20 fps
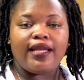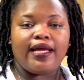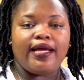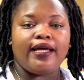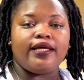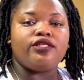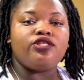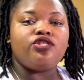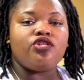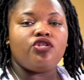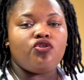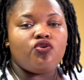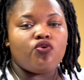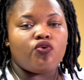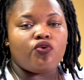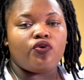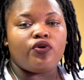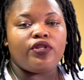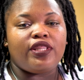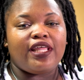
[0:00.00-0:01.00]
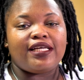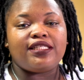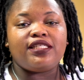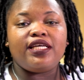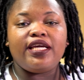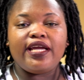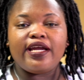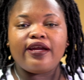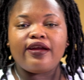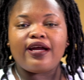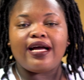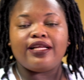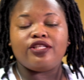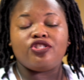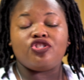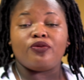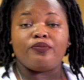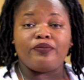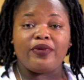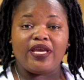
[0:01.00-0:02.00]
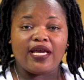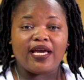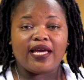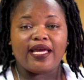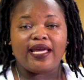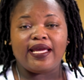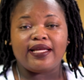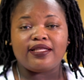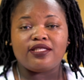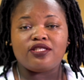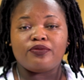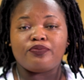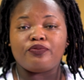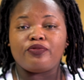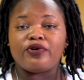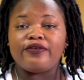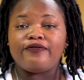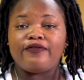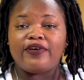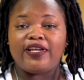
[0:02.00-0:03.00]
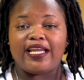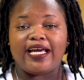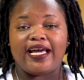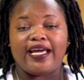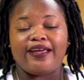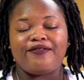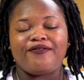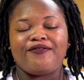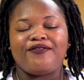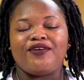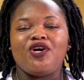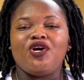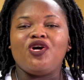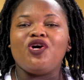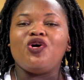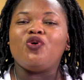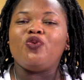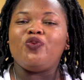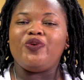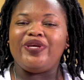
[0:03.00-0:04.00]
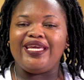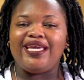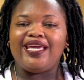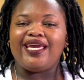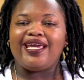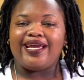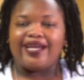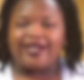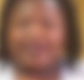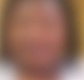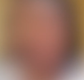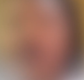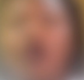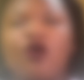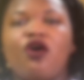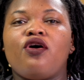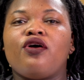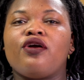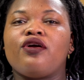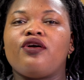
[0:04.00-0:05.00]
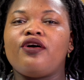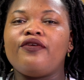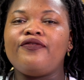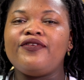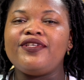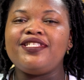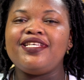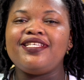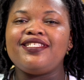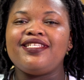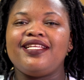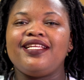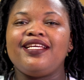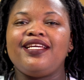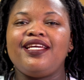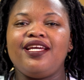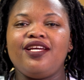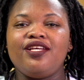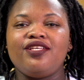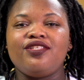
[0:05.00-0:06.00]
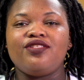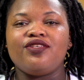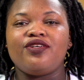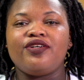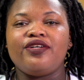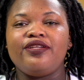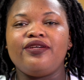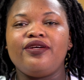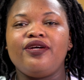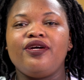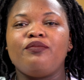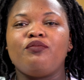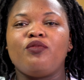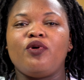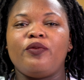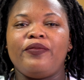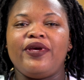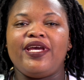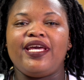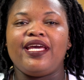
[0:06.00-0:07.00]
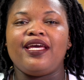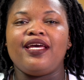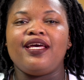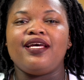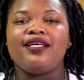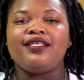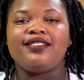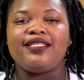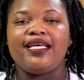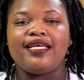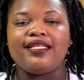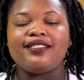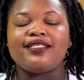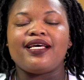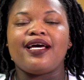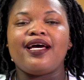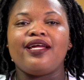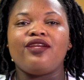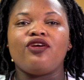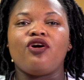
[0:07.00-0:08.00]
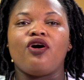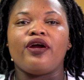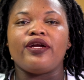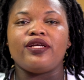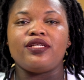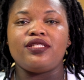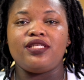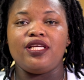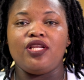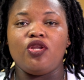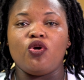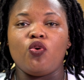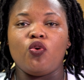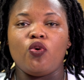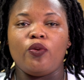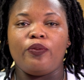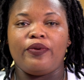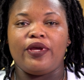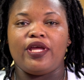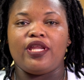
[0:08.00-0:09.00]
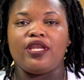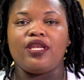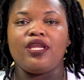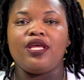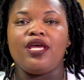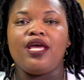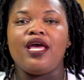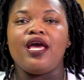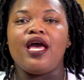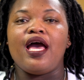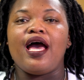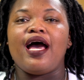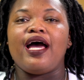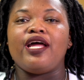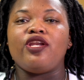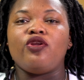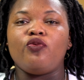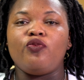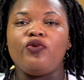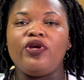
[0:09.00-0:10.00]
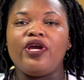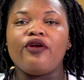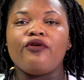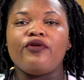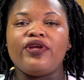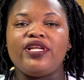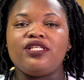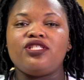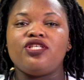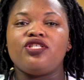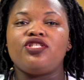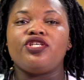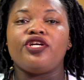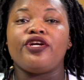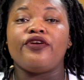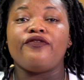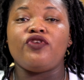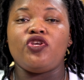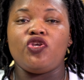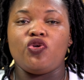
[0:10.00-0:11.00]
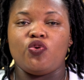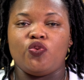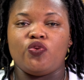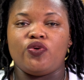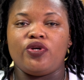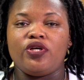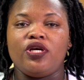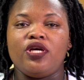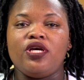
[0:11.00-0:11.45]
clients to know that here at Jamaica AIDS Support for Life, we care. Our offices in Kingston, Mobay, St. Ann are still open, and we are ready to serve you.